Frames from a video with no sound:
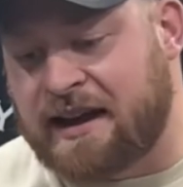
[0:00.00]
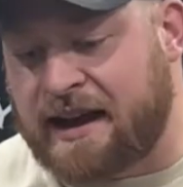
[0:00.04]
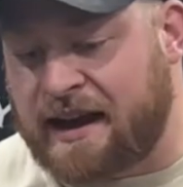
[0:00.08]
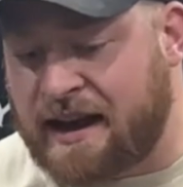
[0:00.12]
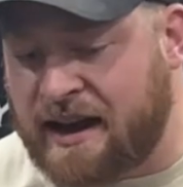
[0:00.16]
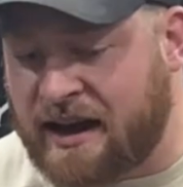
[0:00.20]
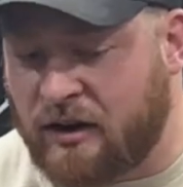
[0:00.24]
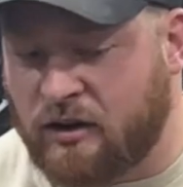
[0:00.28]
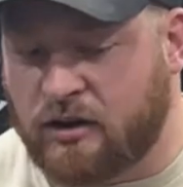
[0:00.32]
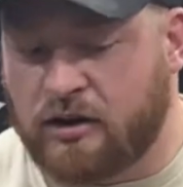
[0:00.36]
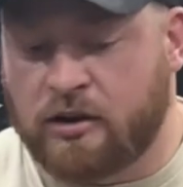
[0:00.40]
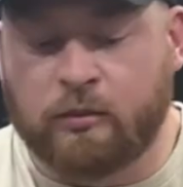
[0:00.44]

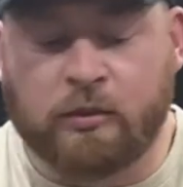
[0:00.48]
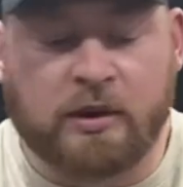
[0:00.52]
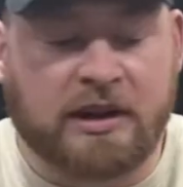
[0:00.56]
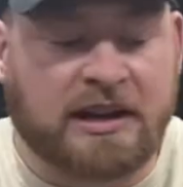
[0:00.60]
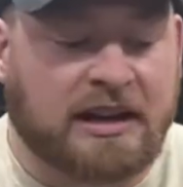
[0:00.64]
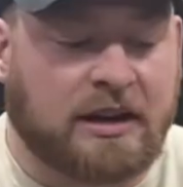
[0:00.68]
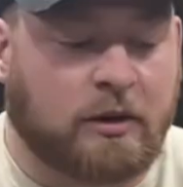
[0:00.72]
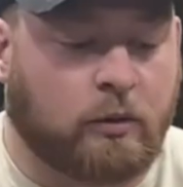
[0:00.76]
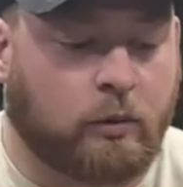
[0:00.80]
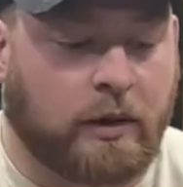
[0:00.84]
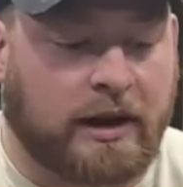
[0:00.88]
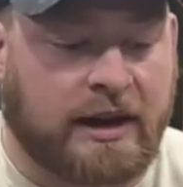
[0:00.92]
How can we get
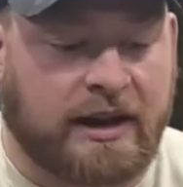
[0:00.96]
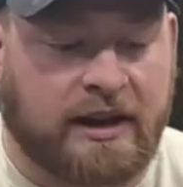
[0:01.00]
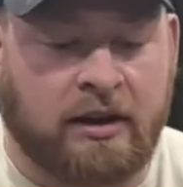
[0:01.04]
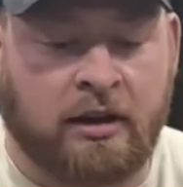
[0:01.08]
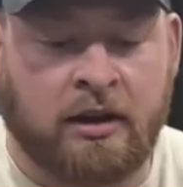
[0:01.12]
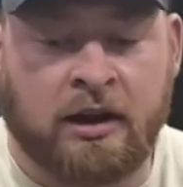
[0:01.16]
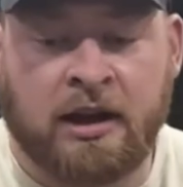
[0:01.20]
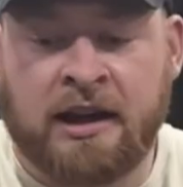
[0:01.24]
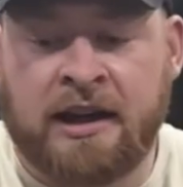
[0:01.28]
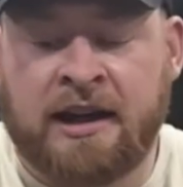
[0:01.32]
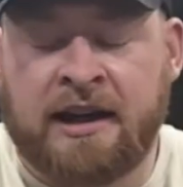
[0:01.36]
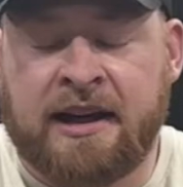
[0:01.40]
a rail
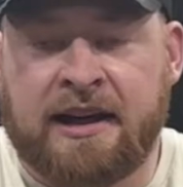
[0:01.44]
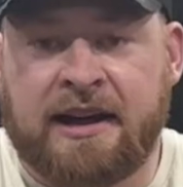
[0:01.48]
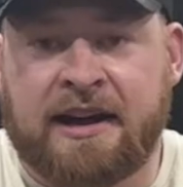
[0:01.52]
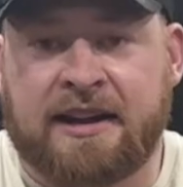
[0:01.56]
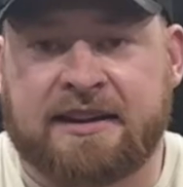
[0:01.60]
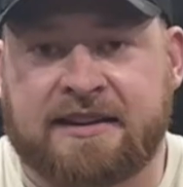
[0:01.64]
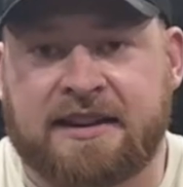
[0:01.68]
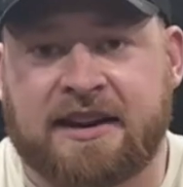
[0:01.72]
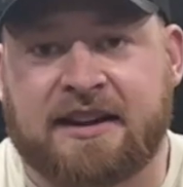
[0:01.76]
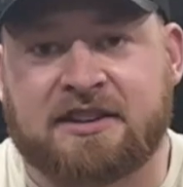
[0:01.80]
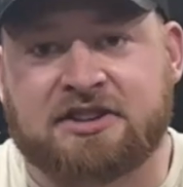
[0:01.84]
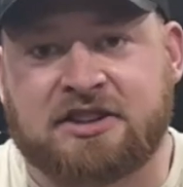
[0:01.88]

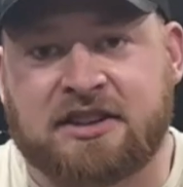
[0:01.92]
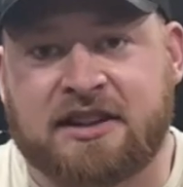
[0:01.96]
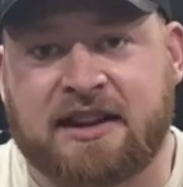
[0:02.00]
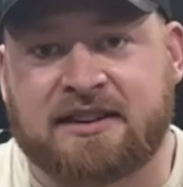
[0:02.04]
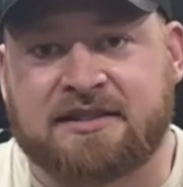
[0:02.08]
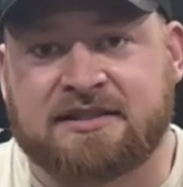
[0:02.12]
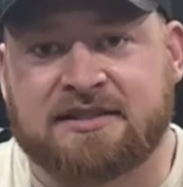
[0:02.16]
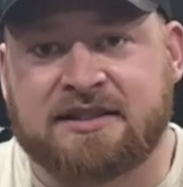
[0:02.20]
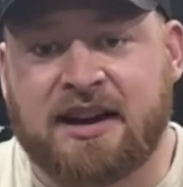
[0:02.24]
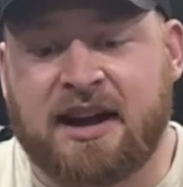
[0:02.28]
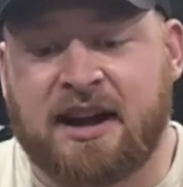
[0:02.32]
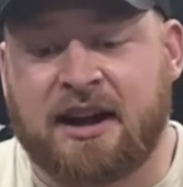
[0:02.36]
attached to that
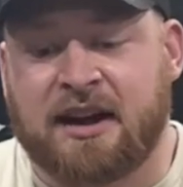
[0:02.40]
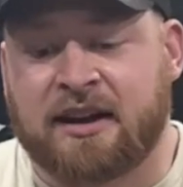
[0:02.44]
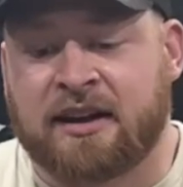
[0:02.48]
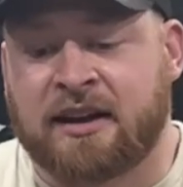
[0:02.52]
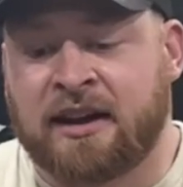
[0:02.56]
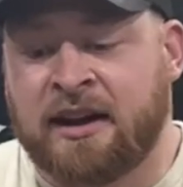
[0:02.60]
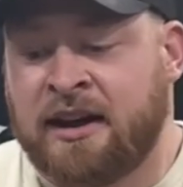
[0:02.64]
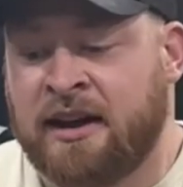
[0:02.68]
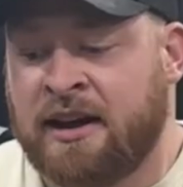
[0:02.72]
stock?